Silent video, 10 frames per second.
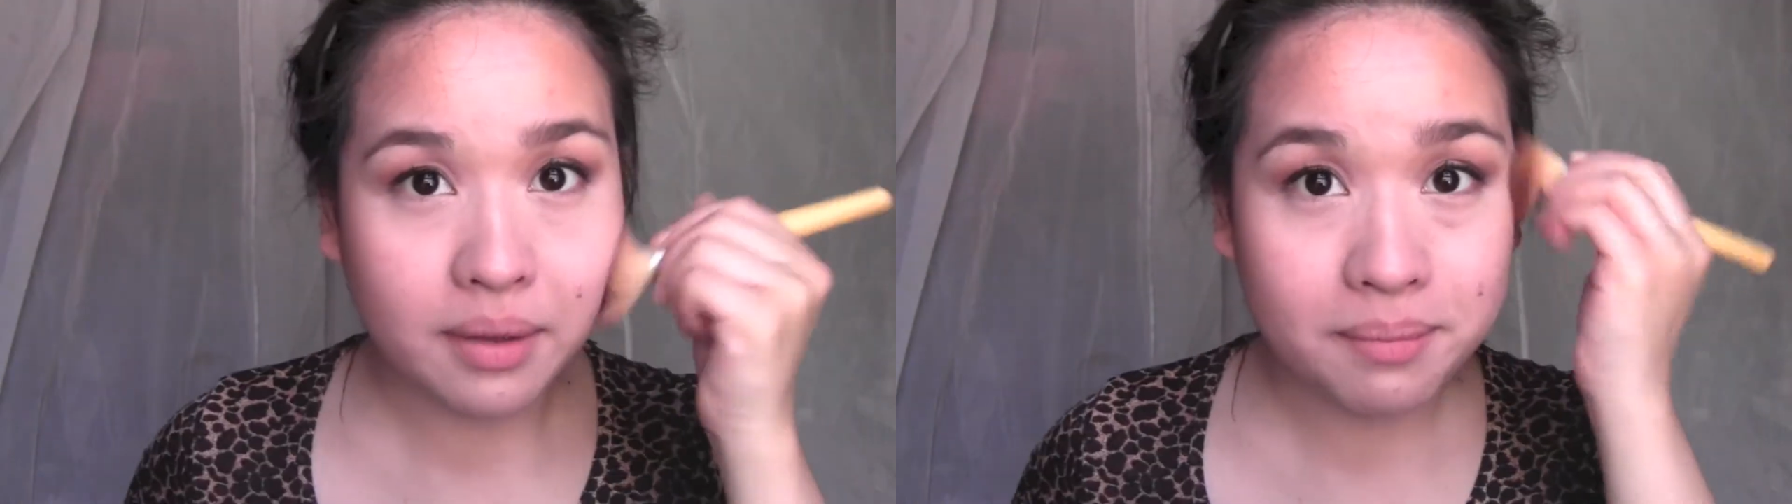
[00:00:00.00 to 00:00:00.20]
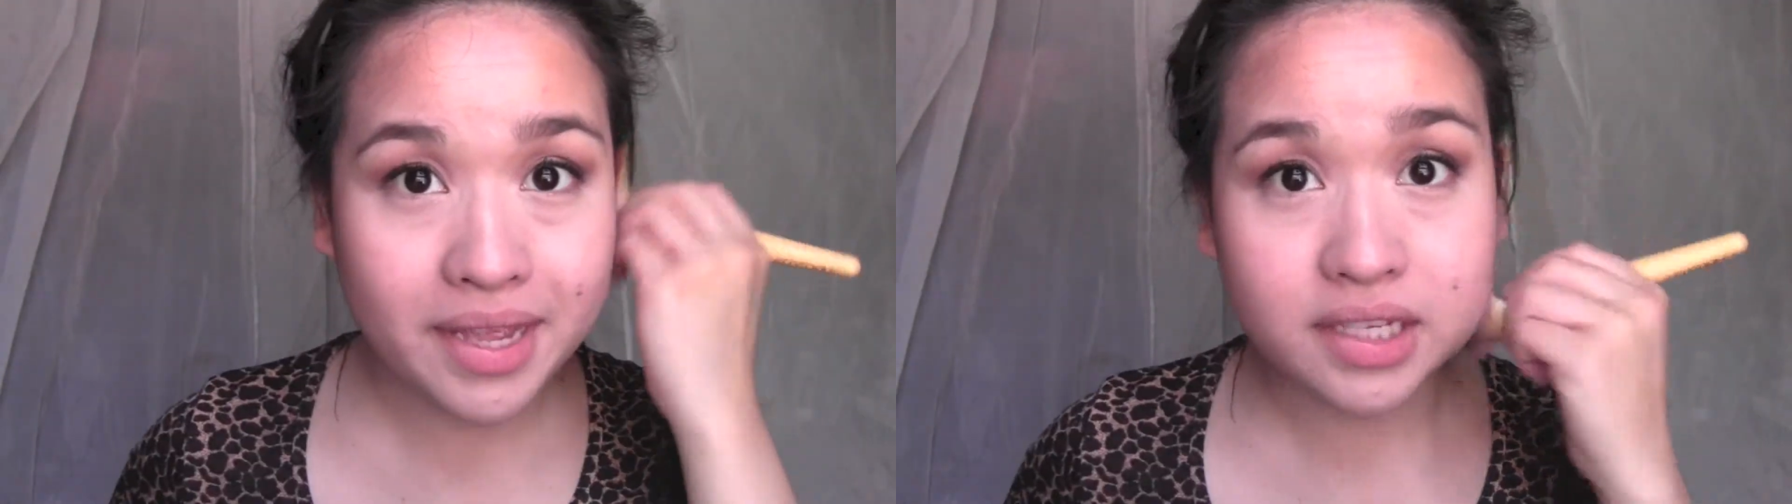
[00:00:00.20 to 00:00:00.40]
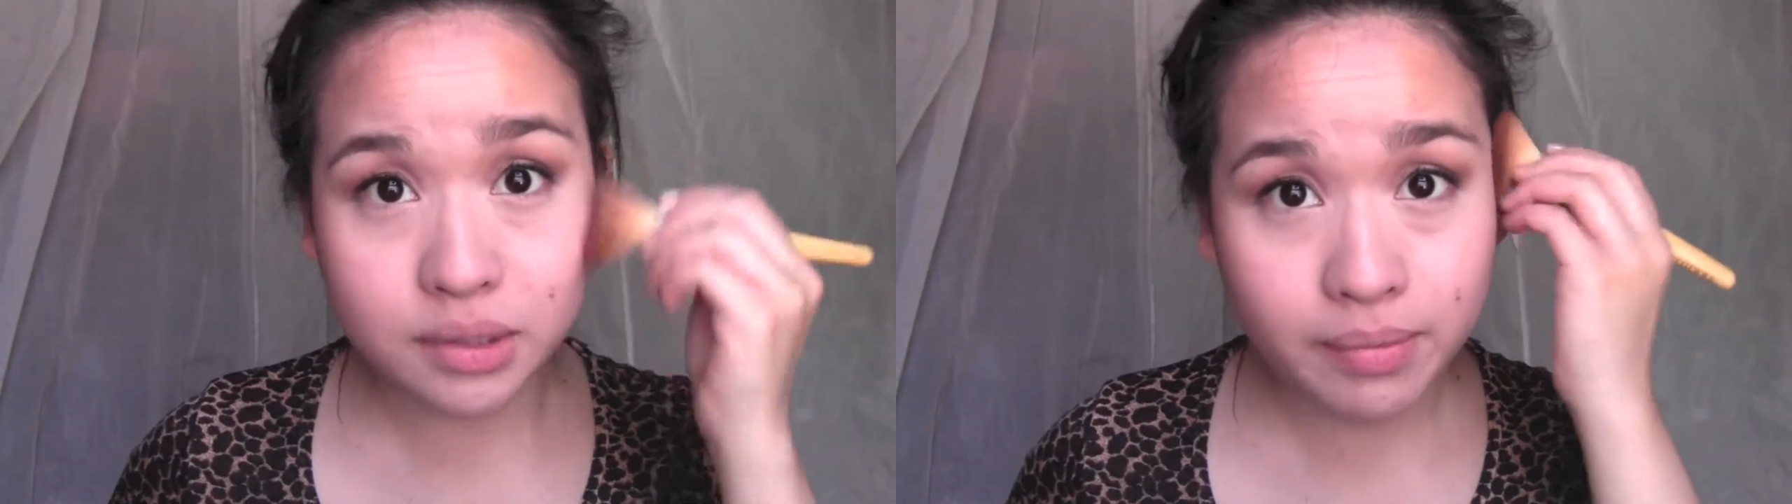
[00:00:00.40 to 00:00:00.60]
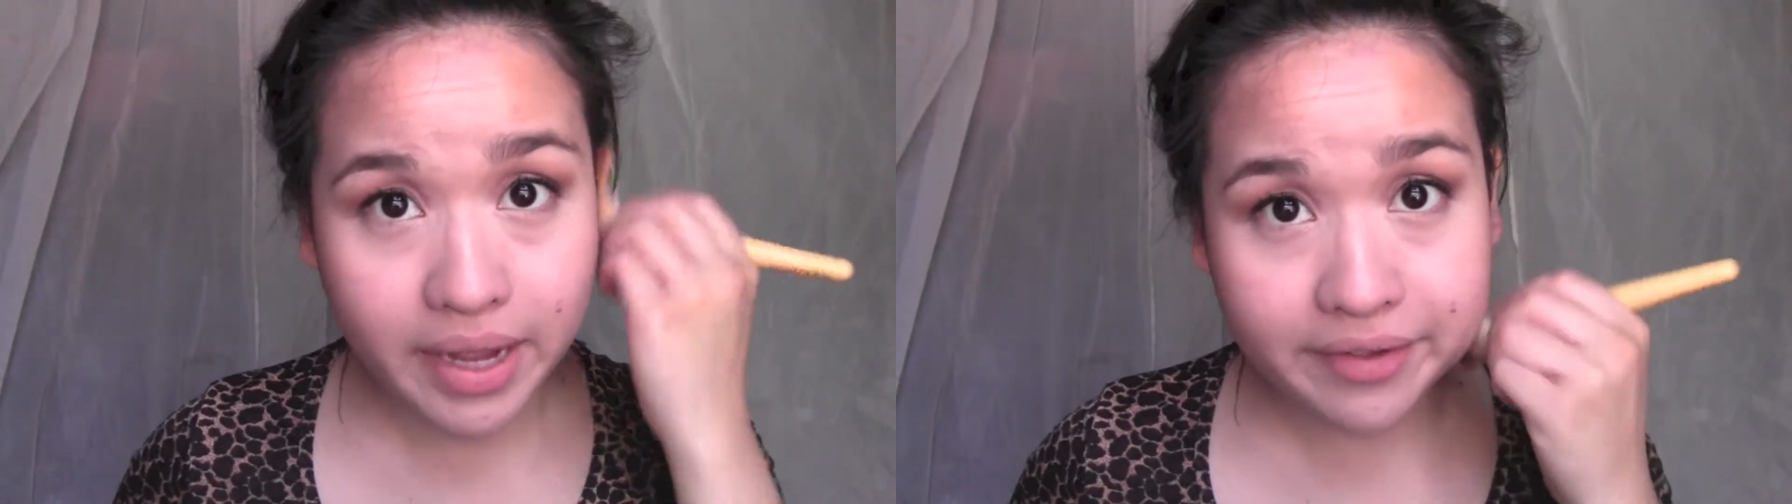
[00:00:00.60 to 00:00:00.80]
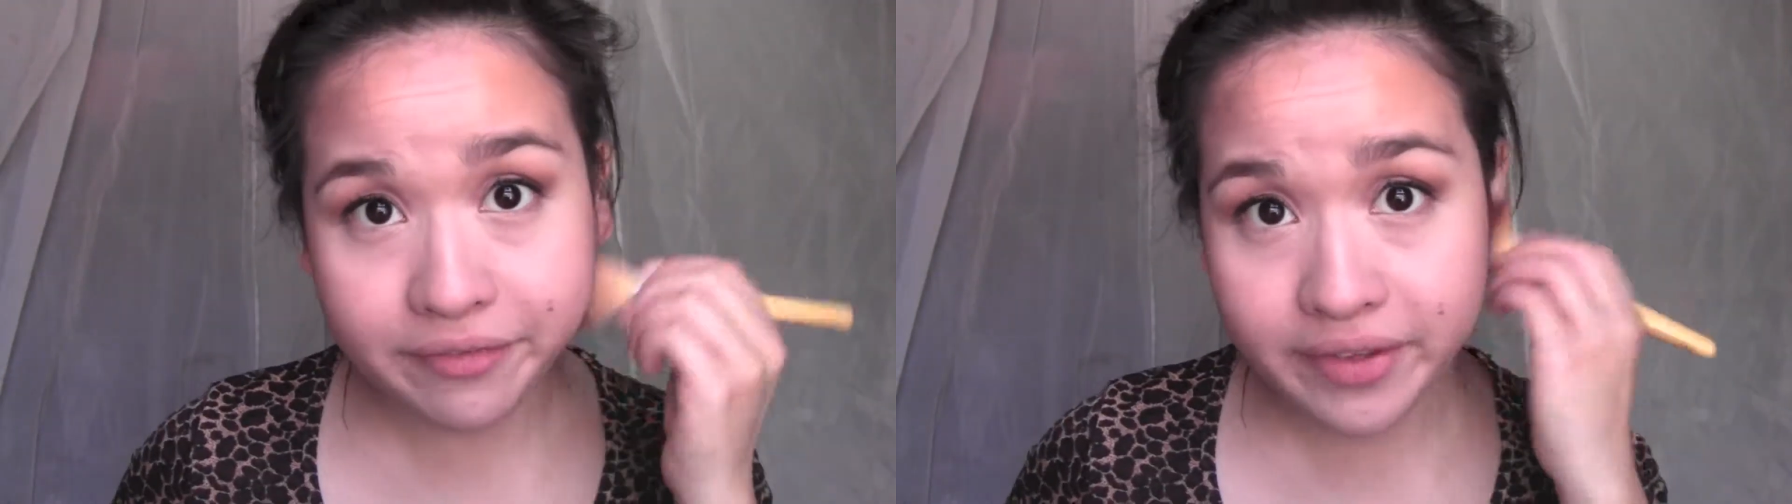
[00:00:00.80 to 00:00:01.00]
It makes
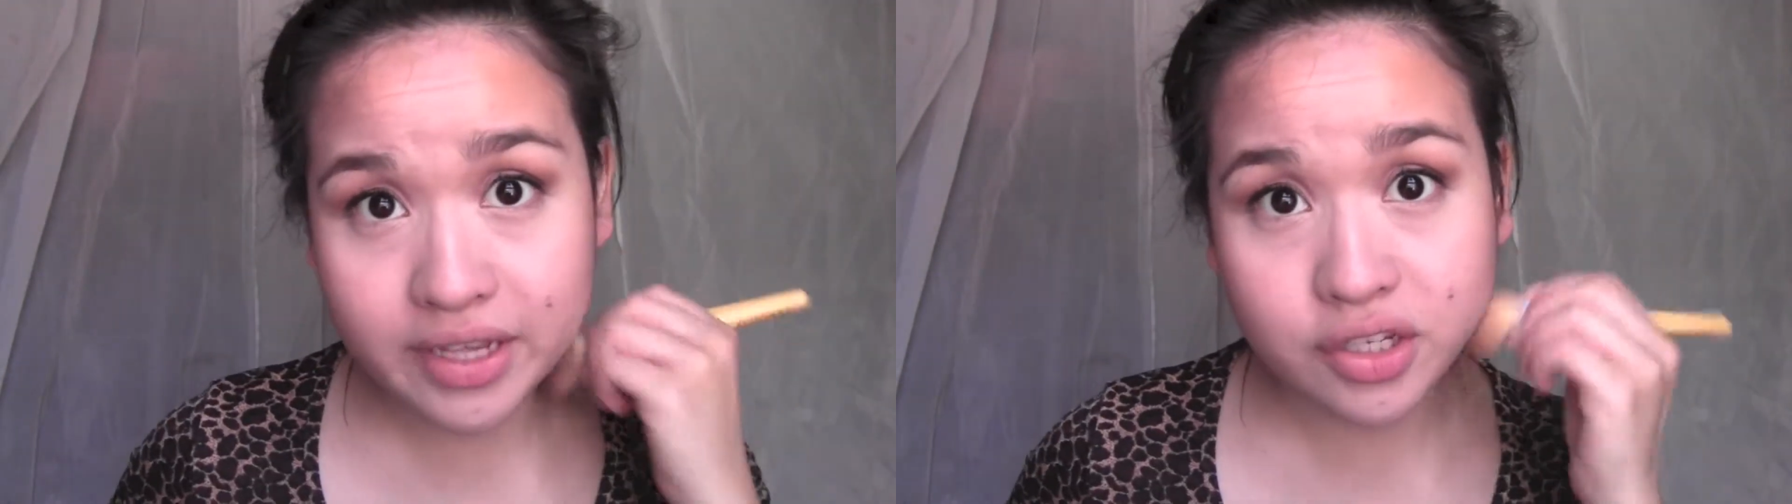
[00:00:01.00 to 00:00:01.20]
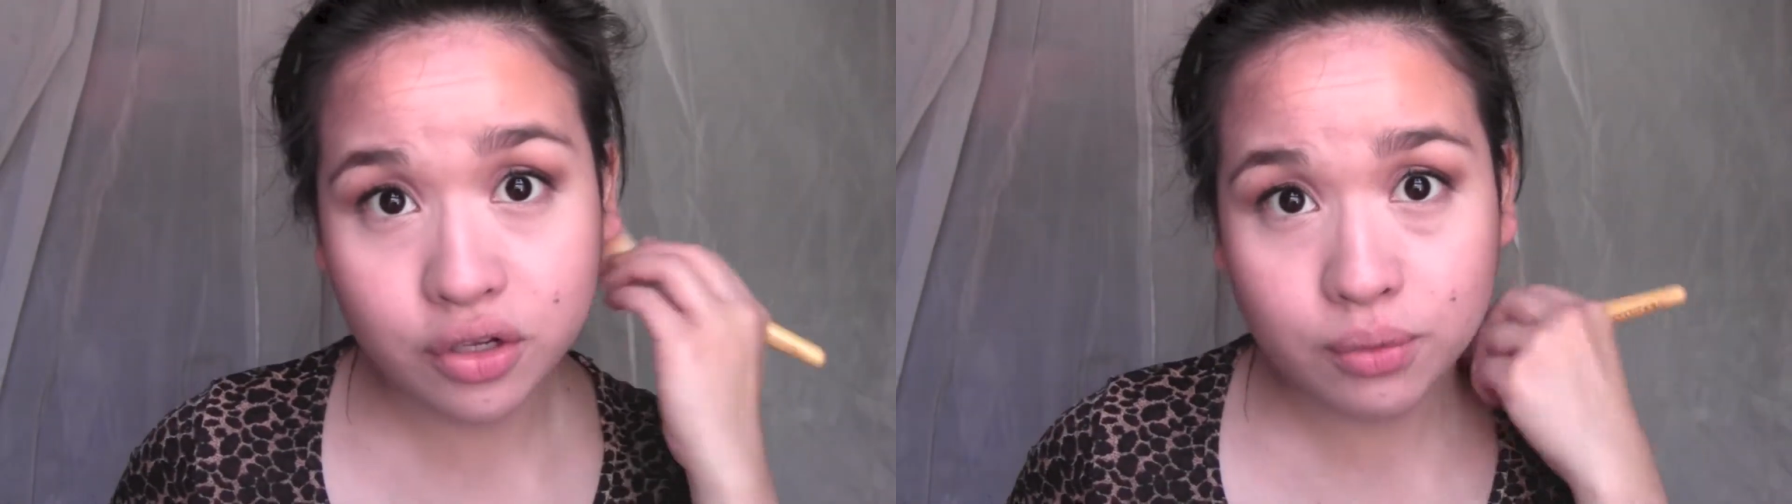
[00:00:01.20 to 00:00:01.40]
my face